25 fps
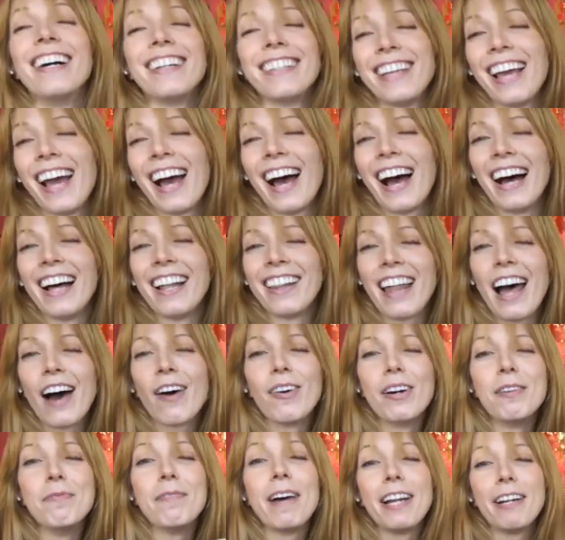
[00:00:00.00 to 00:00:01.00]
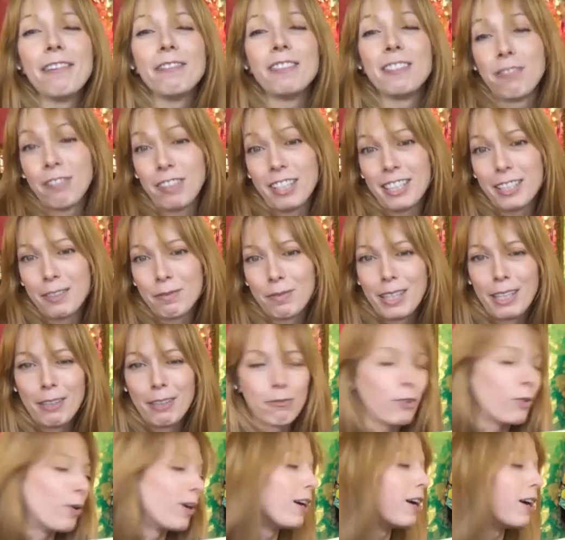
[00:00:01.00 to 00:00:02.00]
yeah, that one might have defeated
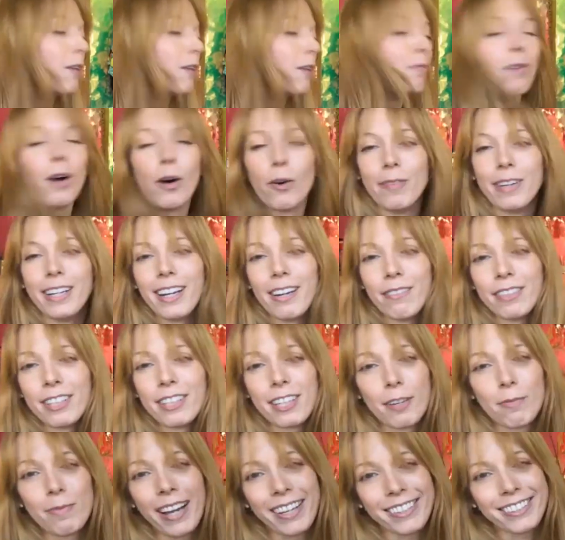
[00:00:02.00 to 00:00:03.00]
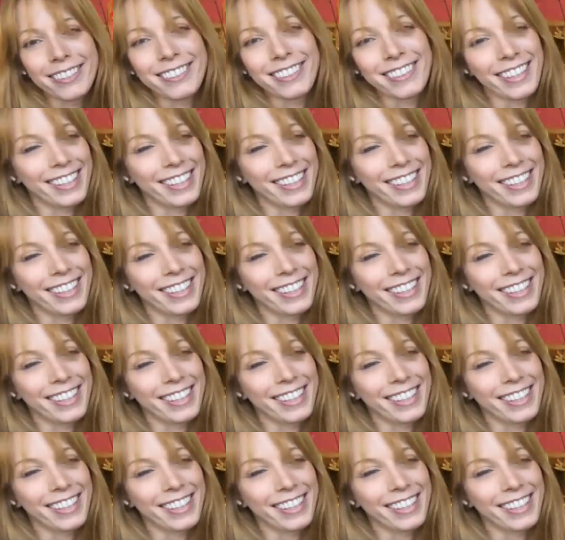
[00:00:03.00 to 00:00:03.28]
me for a moment. I'm gonna come back to it